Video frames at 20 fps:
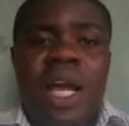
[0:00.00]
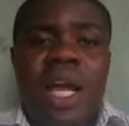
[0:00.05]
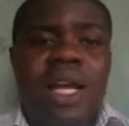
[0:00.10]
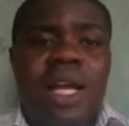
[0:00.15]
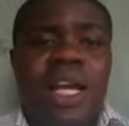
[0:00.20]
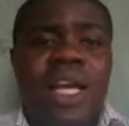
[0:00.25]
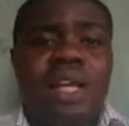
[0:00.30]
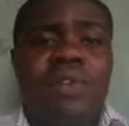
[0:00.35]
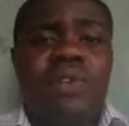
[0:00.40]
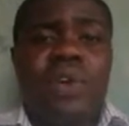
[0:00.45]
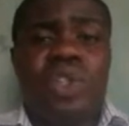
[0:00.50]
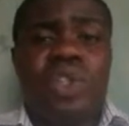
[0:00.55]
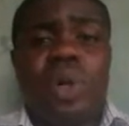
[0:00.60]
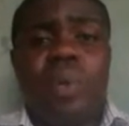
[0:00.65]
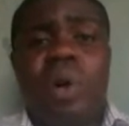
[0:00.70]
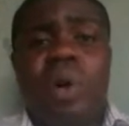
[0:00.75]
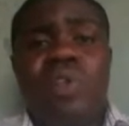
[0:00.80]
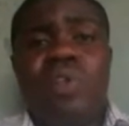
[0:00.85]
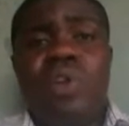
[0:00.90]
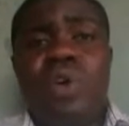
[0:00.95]
And then for
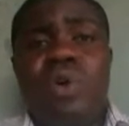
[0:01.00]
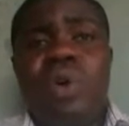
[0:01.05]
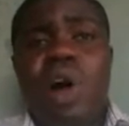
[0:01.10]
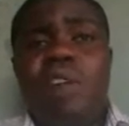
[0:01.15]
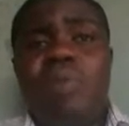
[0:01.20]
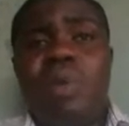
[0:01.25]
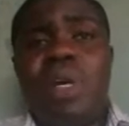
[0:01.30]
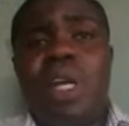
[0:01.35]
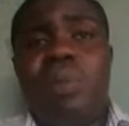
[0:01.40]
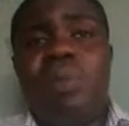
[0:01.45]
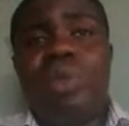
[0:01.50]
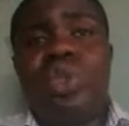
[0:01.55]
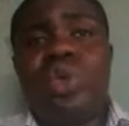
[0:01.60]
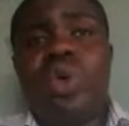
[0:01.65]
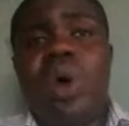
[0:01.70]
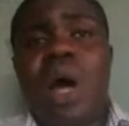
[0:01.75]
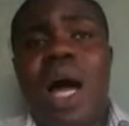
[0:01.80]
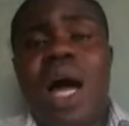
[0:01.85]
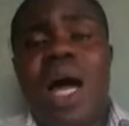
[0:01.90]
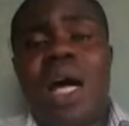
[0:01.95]
some of you, I've been able
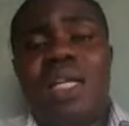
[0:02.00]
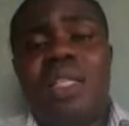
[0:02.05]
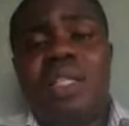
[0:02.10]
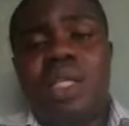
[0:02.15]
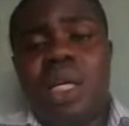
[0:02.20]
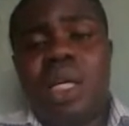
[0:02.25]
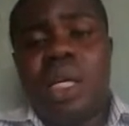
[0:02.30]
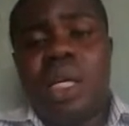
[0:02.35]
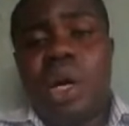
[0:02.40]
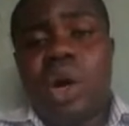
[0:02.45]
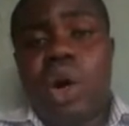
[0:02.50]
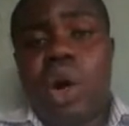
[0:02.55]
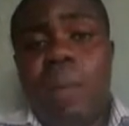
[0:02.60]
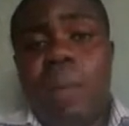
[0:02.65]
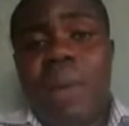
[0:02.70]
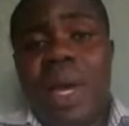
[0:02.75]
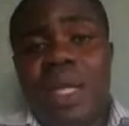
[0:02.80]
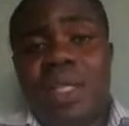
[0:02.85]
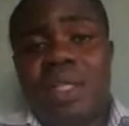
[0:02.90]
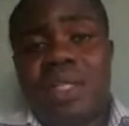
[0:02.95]
to add
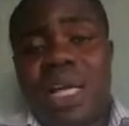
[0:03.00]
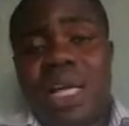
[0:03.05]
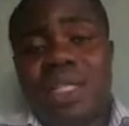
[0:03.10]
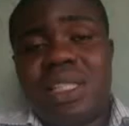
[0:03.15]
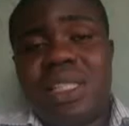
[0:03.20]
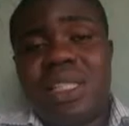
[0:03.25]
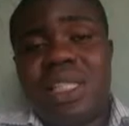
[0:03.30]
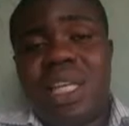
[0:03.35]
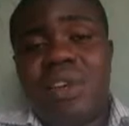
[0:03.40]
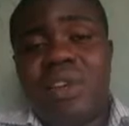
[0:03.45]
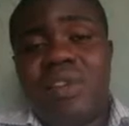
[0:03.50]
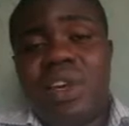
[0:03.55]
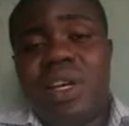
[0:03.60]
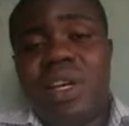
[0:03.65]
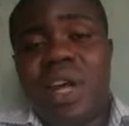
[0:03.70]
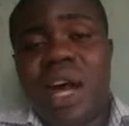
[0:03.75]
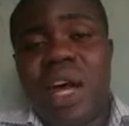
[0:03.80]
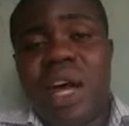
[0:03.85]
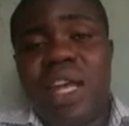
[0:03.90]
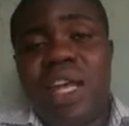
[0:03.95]
comments, that is
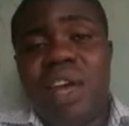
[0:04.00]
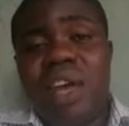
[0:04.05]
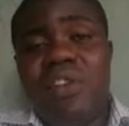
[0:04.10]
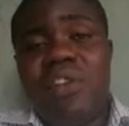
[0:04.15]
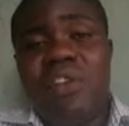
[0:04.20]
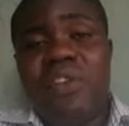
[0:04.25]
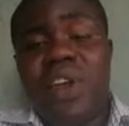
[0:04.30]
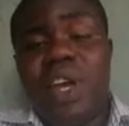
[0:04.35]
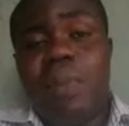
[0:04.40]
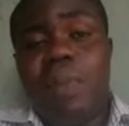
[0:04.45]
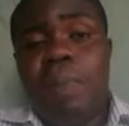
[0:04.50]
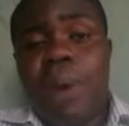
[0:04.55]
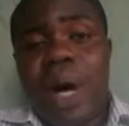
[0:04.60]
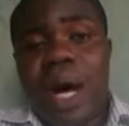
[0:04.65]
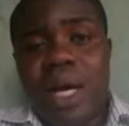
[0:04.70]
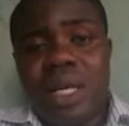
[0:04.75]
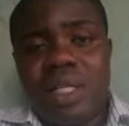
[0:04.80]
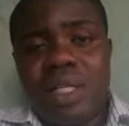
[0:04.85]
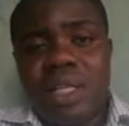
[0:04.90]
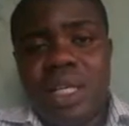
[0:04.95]
giving, I gave
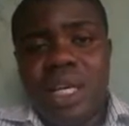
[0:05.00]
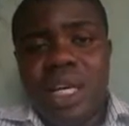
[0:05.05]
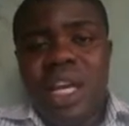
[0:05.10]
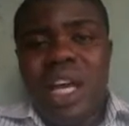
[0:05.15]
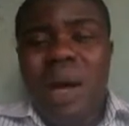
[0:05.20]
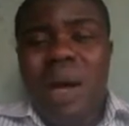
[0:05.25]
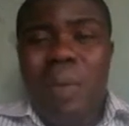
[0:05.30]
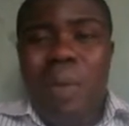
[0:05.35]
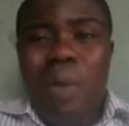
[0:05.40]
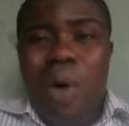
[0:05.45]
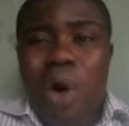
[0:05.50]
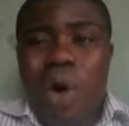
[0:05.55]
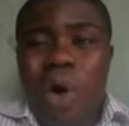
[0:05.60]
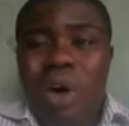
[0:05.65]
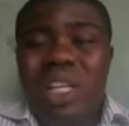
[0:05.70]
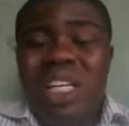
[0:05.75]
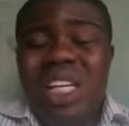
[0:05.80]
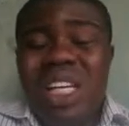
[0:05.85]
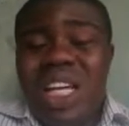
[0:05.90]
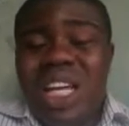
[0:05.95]
feedbacks
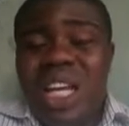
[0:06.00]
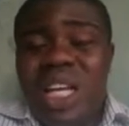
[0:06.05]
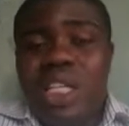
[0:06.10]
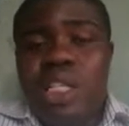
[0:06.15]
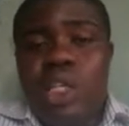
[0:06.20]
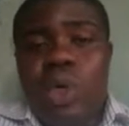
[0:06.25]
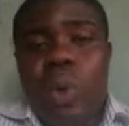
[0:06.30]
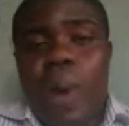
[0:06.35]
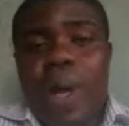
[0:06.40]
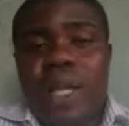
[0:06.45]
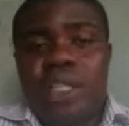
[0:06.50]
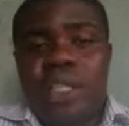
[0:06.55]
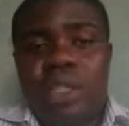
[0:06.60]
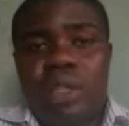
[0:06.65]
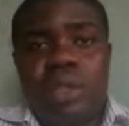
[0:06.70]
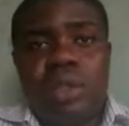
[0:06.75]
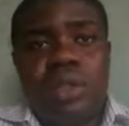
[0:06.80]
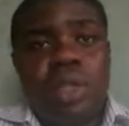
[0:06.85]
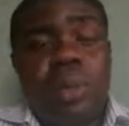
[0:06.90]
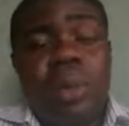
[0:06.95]
on each
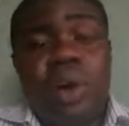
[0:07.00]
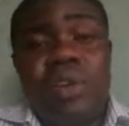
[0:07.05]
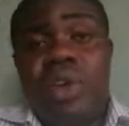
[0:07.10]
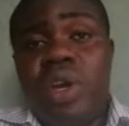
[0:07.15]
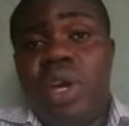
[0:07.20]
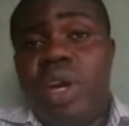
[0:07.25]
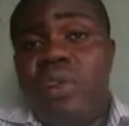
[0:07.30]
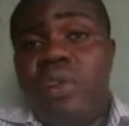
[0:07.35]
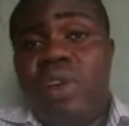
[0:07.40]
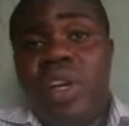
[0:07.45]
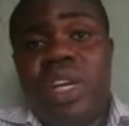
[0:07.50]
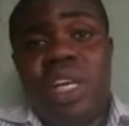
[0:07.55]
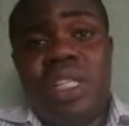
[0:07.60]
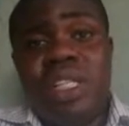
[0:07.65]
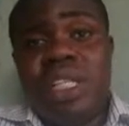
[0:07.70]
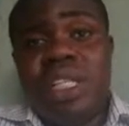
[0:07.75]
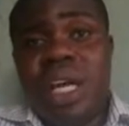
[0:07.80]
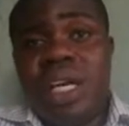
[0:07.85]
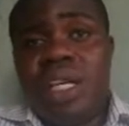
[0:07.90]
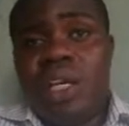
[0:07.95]
question. Some of you, if you
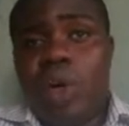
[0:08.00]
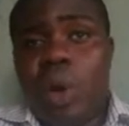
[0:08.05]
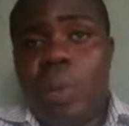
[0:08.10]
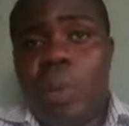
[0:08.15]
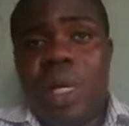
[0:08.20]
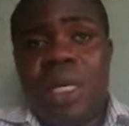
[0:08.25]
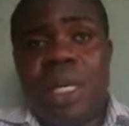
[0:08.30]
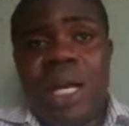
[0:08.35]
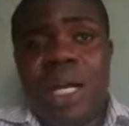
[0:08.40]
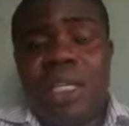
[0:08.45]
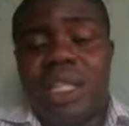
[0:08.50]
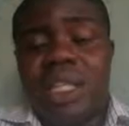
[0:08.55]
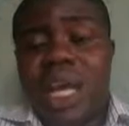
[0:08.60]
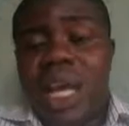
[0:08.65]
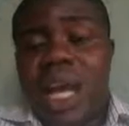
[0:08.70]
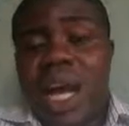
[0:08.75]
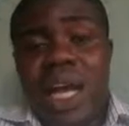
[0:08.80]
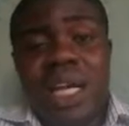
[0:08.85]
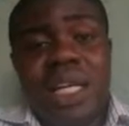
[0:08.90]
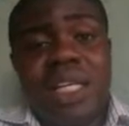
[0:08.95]
didn't see any commenters,
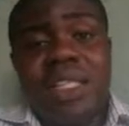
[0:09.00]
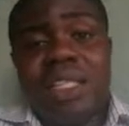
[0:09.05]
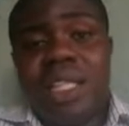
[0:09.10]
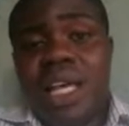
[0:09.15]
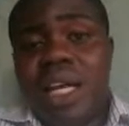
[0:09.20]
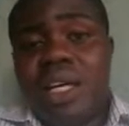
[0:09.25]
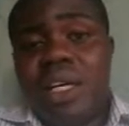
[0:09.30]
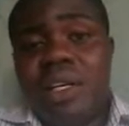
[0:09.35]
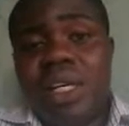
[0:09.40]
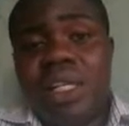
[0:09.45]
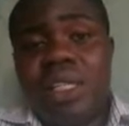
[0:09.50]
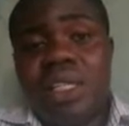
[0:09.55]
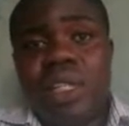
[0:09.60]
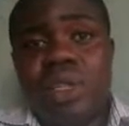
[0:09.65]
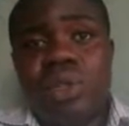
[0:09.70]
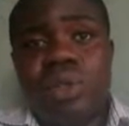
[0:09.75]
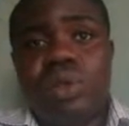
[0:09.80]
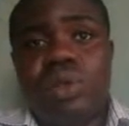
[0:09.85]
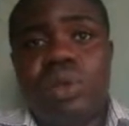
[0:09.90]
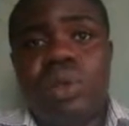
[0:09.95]
I didn't see any
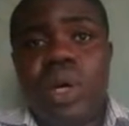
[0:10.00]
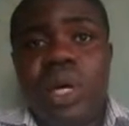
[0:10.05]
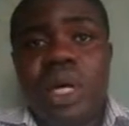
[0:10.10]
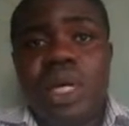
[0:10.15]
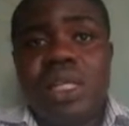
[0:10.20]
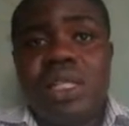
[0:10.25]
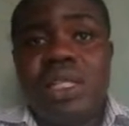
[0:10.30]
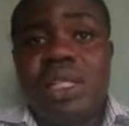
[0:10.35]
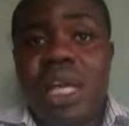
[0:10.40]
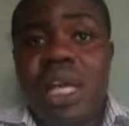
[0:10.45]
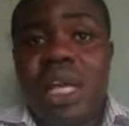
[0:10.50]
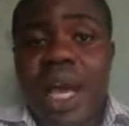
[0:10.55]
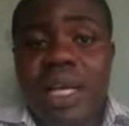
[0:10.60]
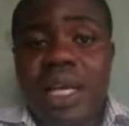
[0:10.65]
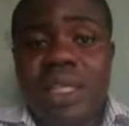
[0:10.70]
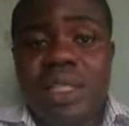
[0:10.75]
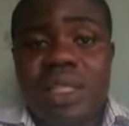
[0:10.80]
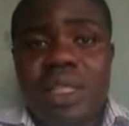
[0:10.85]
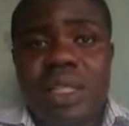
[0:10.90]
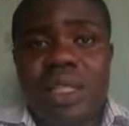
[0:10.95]
reason to say
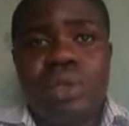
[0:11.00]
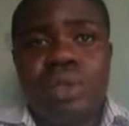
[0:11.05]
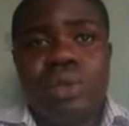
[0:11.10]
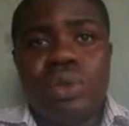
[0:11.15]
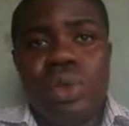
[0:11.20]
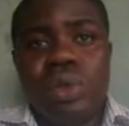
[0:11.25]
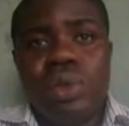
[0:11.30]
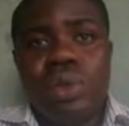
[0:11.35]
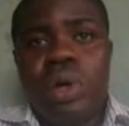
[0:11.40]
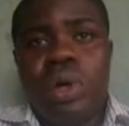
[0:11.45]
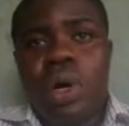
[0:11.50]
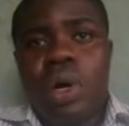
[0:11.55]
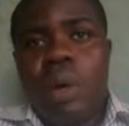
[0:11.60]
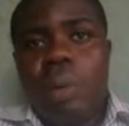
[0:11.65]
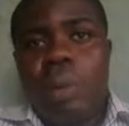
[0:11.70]
anything to you.